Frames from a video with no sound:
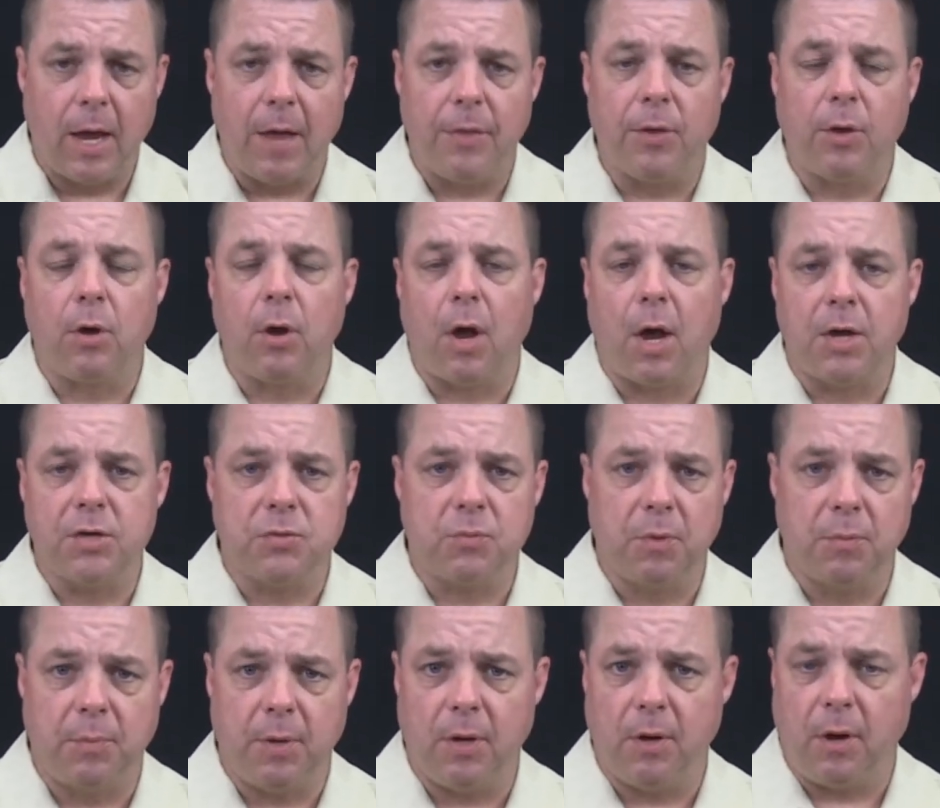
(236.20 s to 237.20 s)
and the cost
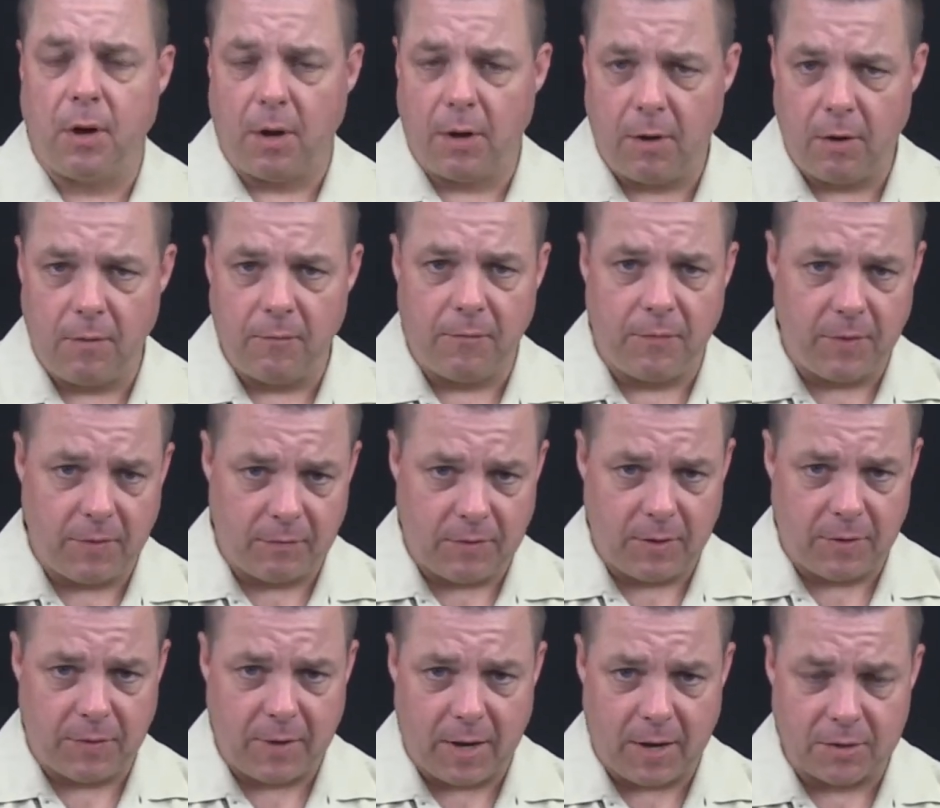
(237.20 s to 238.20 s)
would be
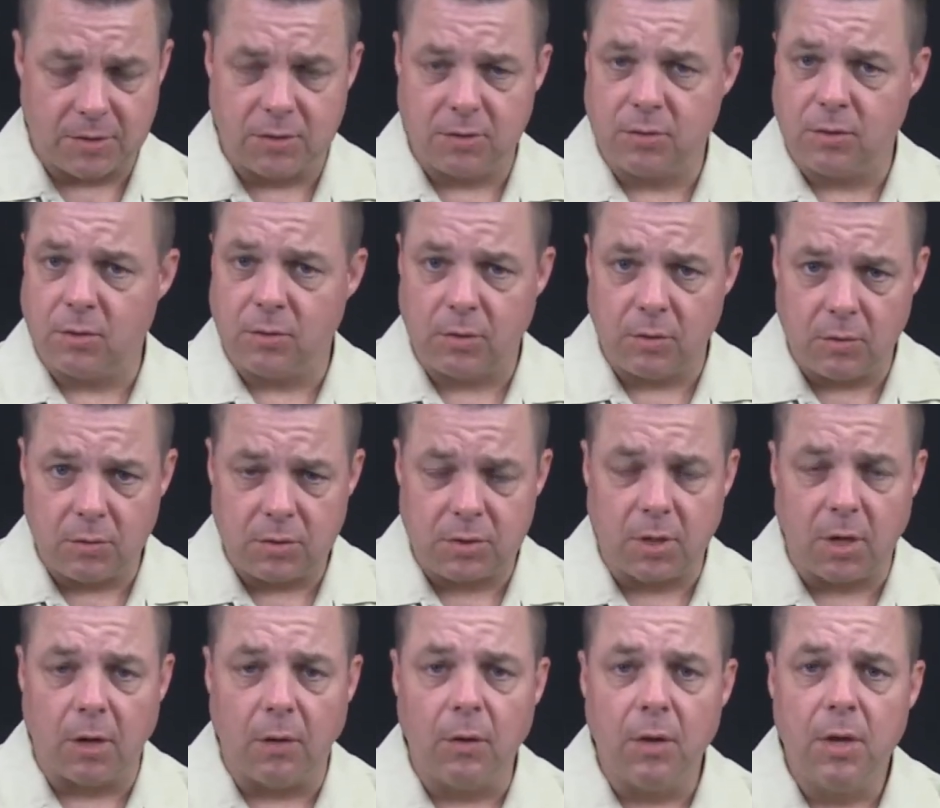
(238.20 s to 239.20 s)
$150,000 to do
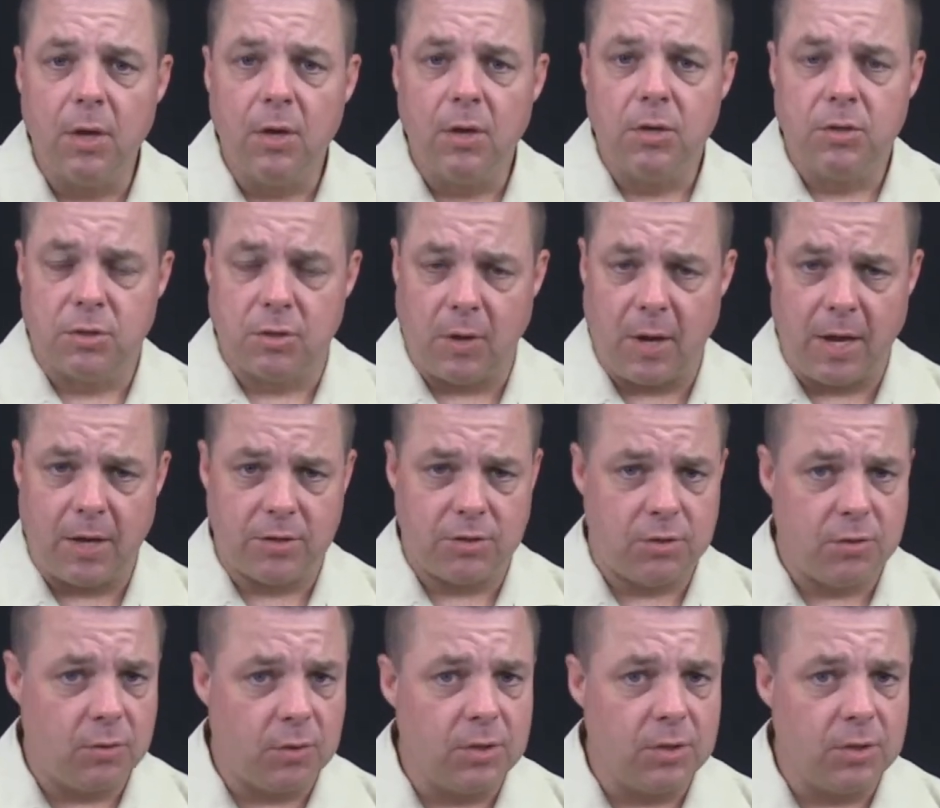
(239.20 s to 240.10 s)
so. So as